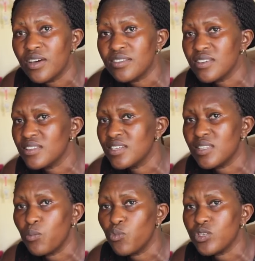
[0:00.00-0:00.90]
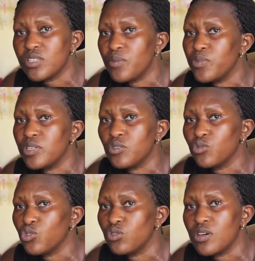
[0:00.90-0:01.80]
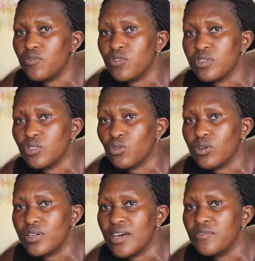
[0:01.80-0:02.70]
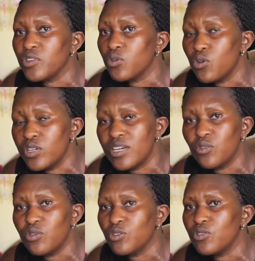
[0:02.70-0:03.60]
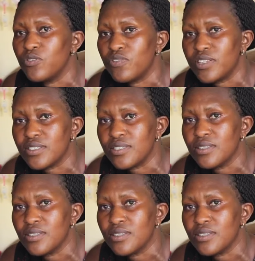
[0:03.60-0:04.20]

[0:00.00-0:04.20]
I think that's the most happiness you should have on this world, having God and knowing God first.